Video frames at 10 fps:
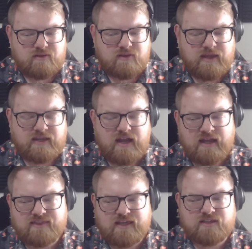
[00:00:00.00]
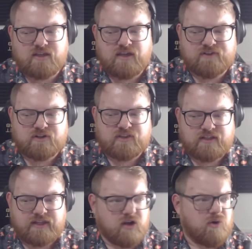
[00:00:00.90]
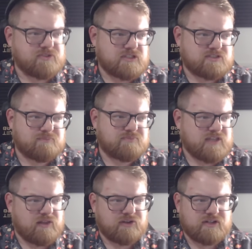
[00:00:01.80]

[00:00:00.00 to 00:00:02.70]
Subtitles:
like, I think if you're thinking like, oh, is this seller going to